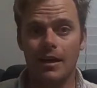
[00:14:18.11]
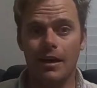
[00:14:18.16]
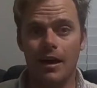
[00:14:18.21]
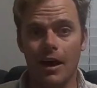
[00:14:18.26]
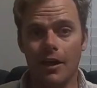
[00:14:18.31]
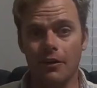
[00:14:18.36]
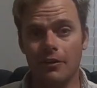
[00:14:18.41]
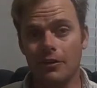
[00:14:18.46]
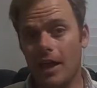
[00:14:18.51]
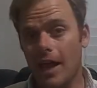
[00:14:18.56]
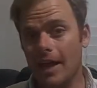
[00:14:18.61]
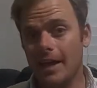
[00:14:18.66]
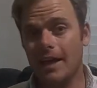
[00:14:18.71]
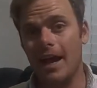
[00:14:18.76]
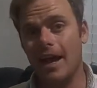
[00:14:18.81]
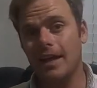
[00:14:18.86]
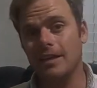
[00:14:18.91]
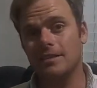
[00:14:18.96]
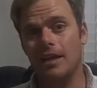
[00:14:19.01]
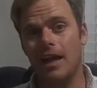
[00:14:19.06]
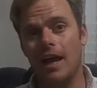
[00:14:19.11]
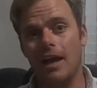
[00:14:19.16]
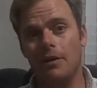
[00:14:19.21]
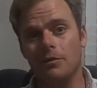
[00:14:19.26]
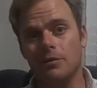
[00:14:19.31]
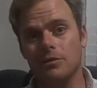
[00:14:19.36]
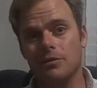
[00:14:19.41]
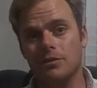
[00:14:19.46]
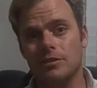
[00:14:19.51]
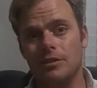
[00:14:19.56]
other than that, guys, I
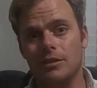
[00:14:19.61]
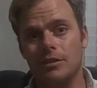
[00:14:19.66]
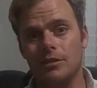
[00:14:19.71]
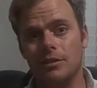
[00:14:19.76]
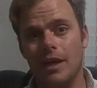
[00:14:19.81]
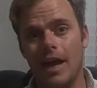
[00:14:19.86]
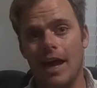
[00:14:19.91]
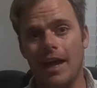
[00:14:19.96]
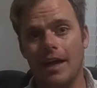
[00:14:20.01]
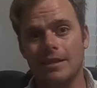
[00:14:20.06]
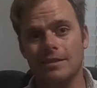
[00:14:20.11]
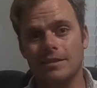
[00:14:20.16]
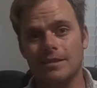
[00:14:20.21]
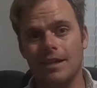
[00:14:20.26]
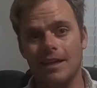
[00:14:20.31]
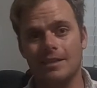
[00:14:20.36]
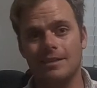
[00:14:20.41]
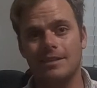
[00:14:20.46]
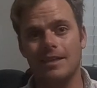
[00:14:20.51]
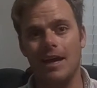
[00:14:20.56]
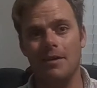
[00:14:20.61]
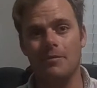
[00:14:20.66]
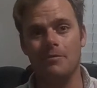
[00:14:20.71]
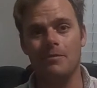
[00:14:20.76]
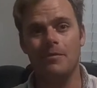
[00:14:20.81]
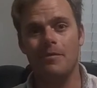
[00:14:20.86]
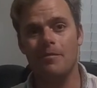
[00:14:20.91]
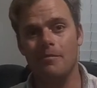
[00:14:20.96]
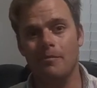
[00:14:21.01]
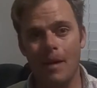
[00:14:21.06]
will see you guys next time.
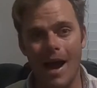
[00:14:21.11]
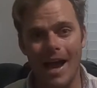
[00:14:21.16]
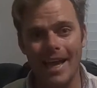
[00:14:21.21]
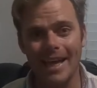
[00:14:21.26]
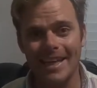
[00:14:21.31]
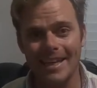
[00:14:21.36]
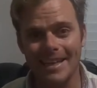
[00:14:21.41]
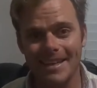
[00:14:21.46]
Bye.